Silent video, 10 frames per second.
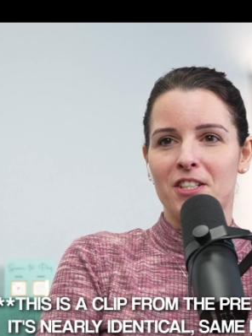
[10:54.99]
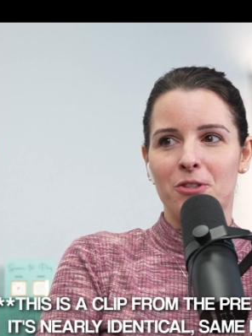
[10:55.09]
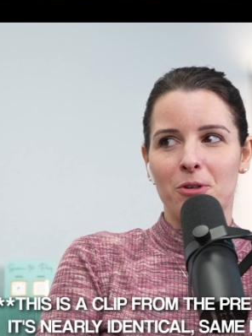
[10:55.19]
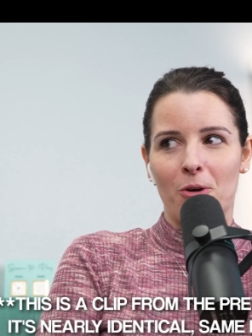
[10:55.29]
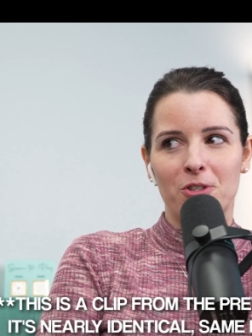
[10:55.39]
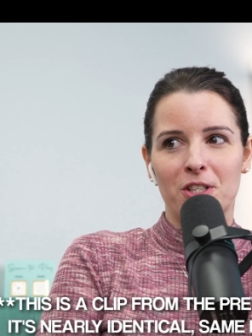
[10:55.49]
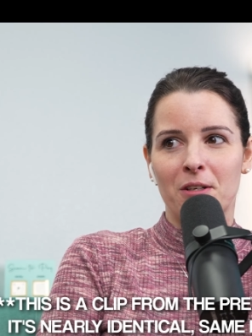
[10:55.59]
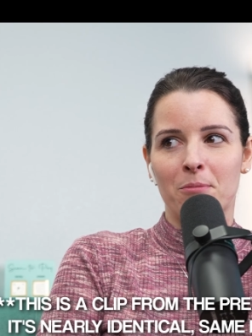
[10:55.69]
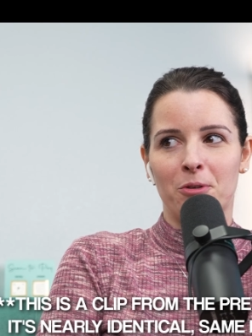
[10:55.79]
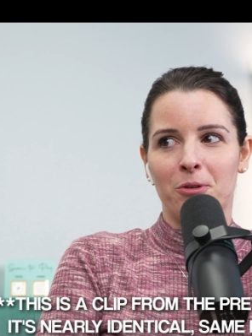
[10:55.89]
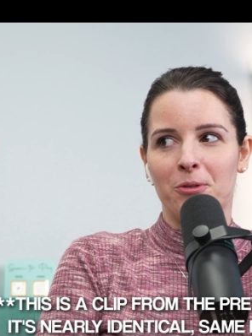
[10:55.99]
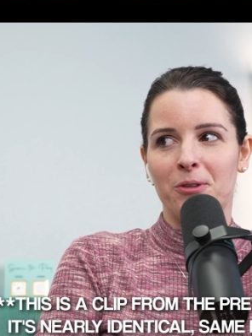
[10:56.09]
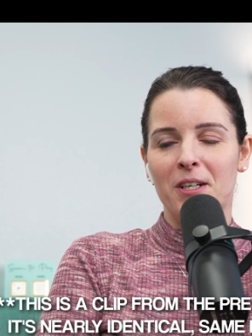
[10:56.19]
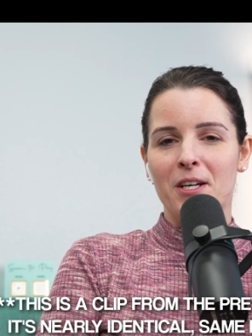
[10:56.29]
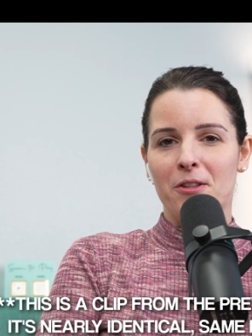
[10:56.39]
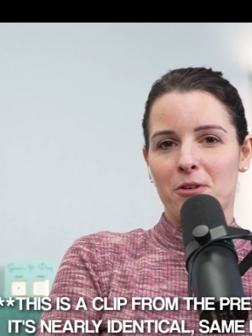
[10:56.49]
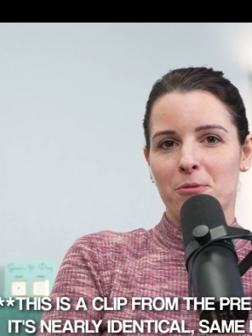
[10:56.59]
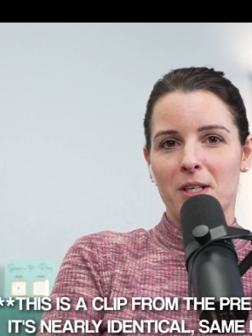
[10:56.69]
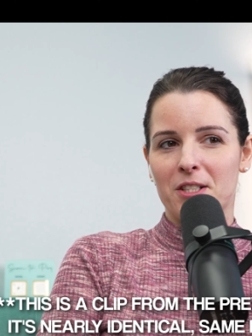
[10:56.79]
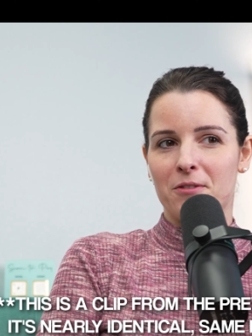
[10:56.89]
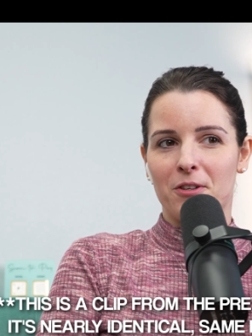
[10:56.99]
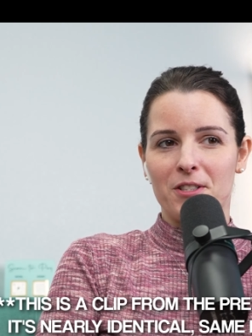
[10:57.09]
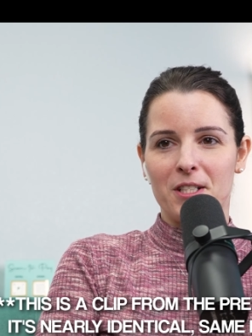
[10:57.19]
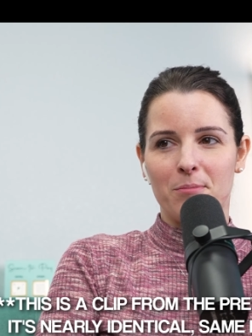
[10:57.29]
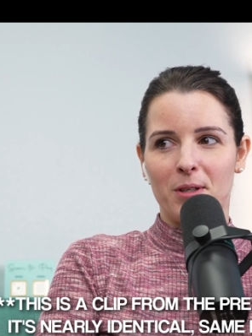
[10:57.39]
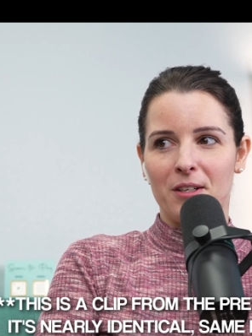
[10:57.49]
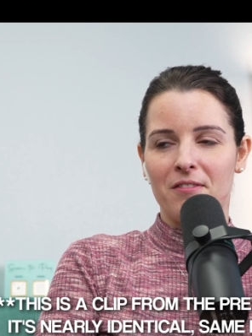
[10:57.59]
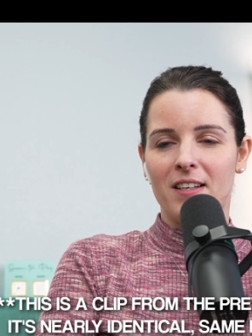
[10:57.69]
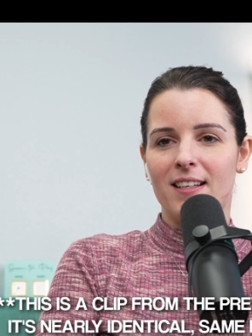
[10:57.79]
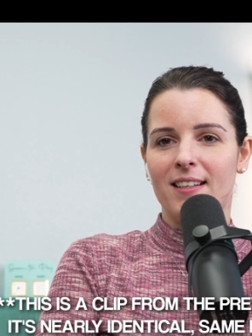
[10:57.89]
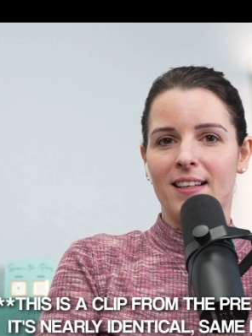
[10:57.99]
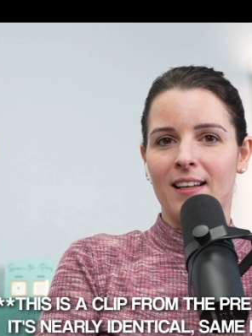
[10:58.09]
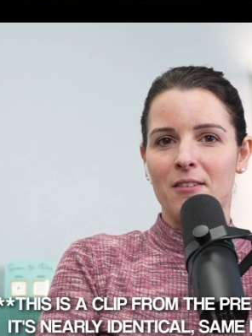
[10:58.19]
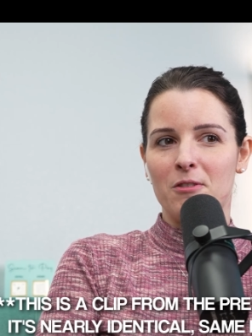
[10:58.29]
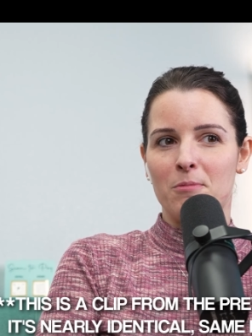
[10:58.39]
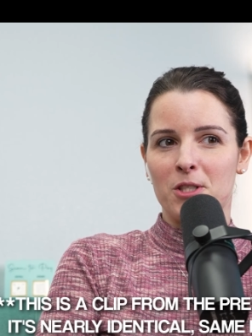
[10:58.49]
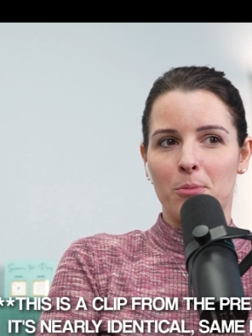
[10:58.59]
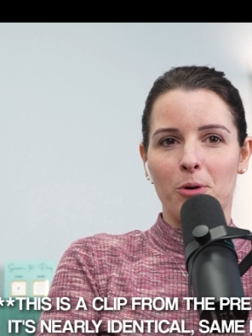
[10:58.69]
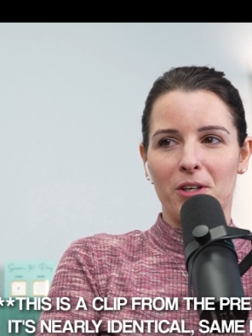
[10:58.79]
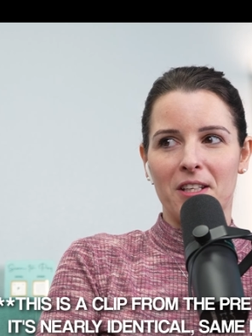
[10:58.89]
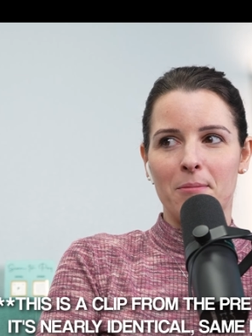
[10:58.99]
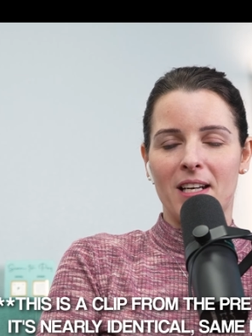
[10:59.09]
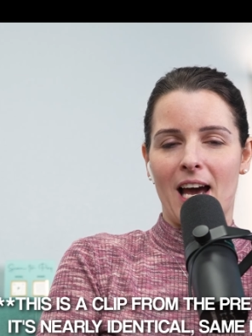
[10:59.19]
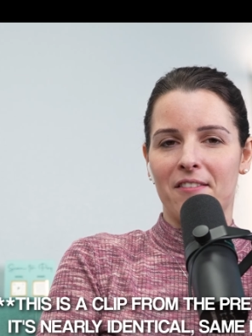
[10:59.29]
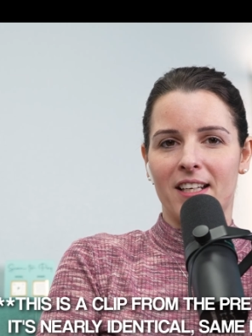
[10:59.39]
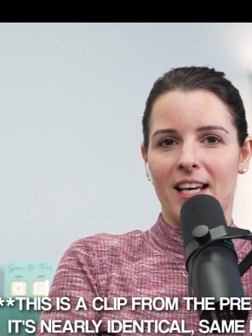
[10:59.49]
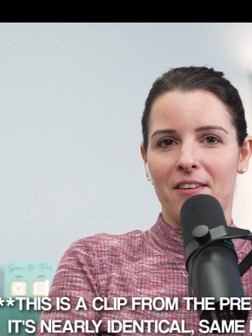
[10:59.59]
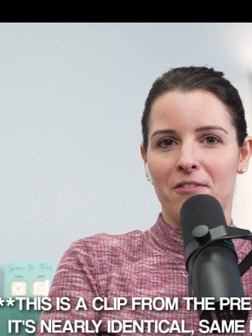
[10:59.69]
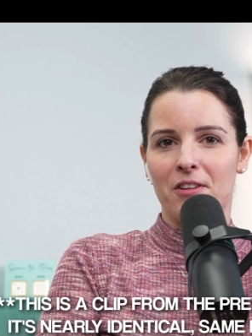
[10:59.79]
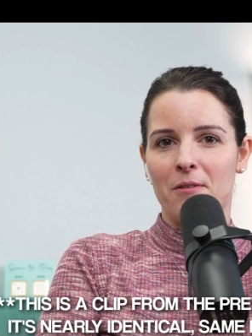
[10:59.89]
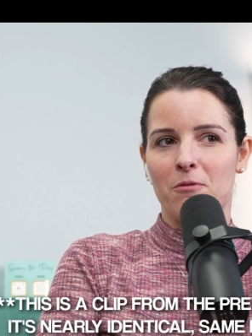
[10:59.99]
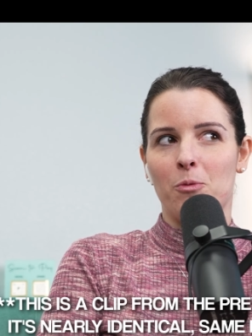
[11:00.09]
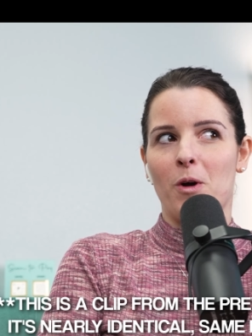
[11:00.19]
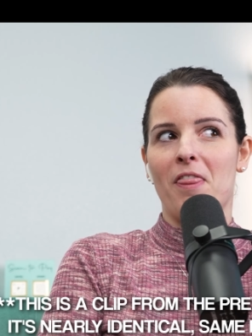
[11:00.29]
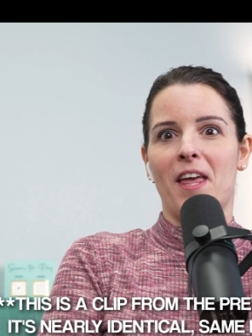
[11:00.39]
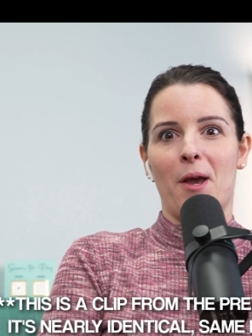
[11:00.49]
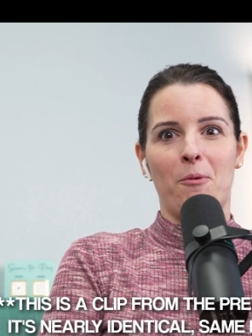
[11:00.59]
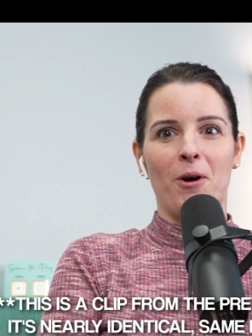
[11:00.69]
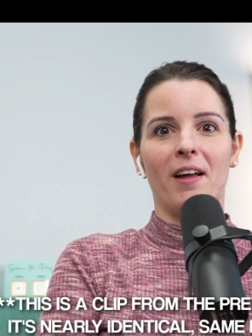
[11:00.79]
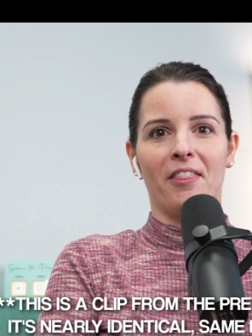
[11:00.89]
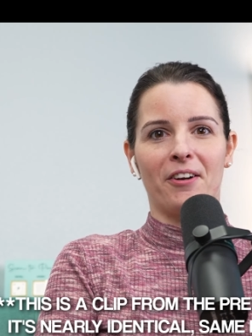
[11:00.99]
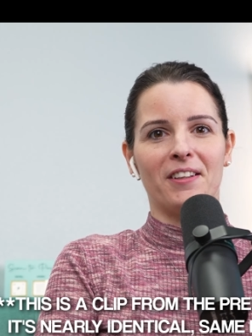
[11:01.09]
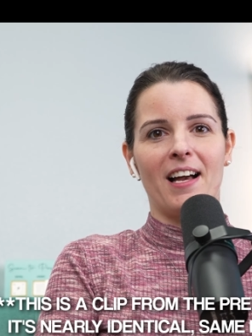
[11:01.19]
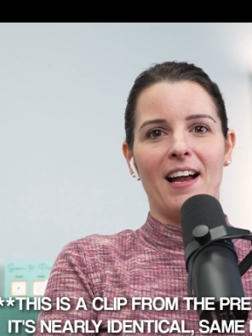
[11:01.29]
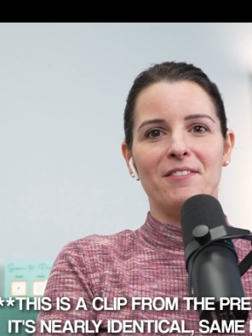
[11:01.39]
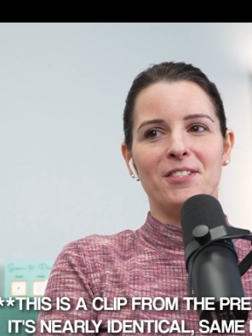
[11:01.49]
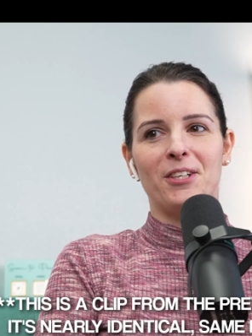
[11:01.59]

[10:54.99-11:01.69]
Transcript: and you coaching them through the risk versus benefit and supporting them and advocating for them for what they want in their lives.